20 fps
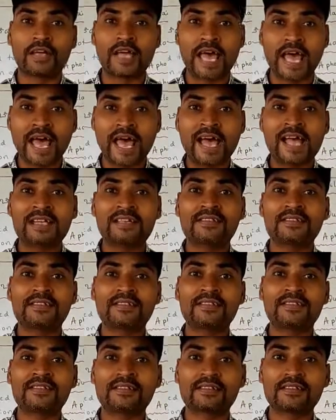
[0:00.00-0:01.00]

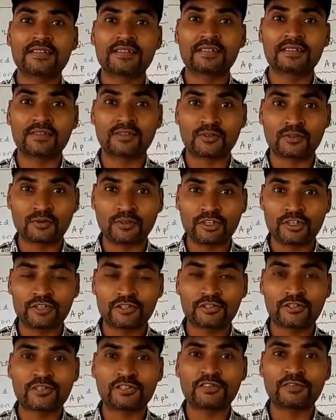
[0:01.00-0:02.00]
As the
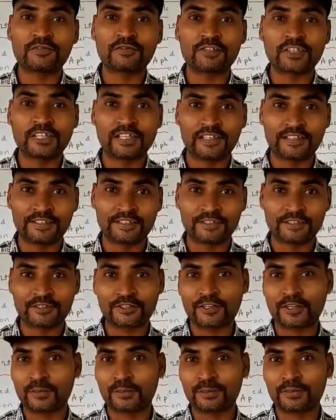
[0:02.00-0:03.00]
students of English
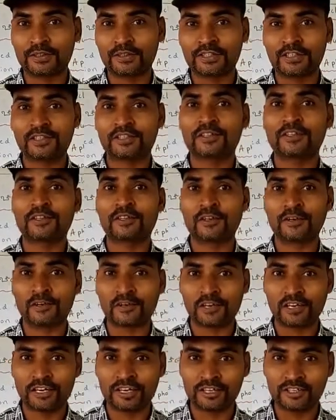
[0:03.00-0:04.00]
grammar, the
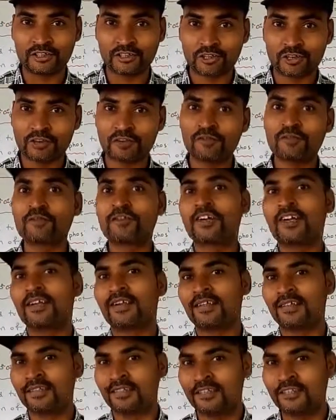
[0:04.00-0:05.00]
knowledge of
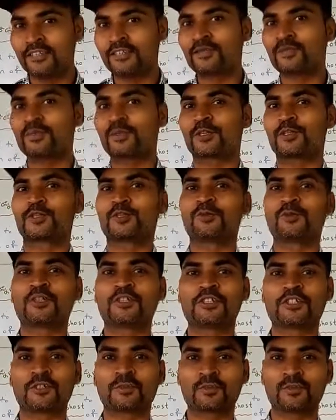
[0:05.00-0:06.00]
these
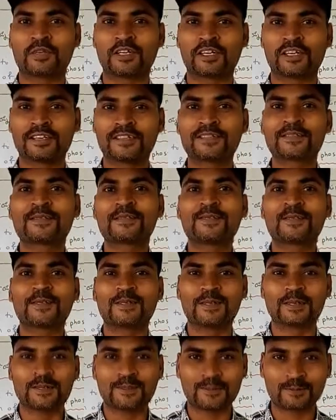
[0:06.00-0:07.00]
punctuation marks
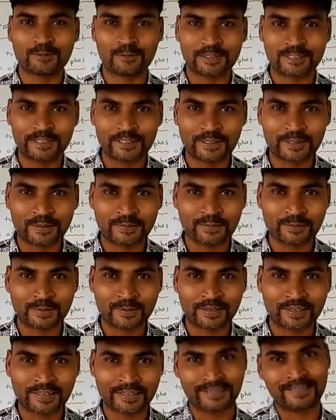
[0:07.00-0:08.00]
is very
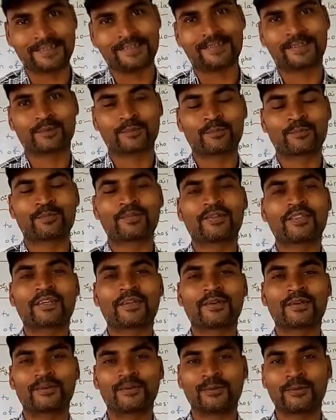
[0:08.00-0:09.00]
important
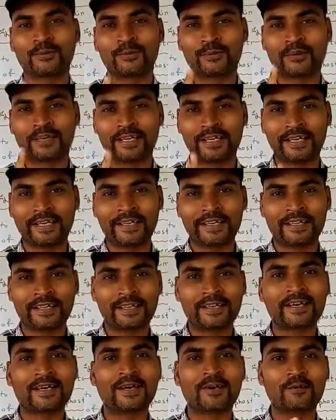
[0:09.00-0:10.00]
to write
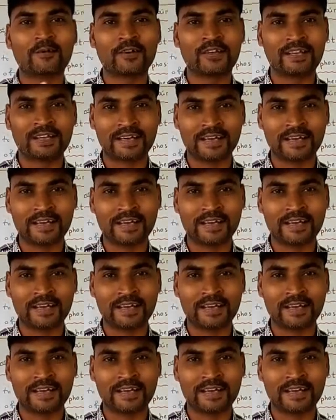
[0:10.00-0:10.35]
our